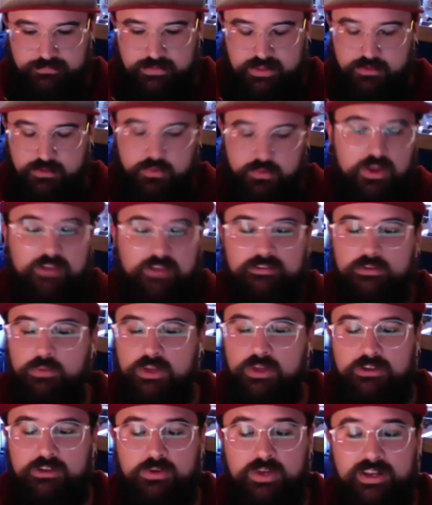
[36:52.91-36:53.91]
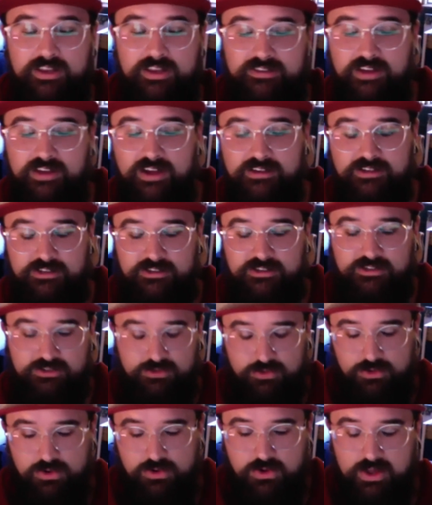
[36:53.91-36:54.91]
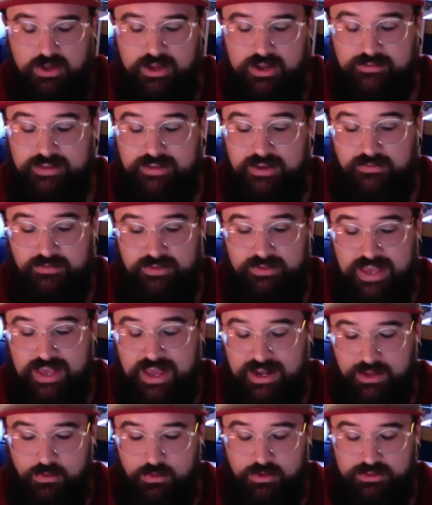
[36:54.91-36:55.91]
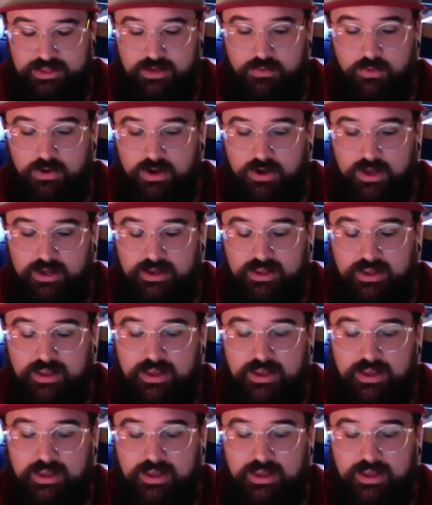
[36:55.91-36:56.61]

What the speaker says: The reason we do it is not to screw clients out of getting what they want.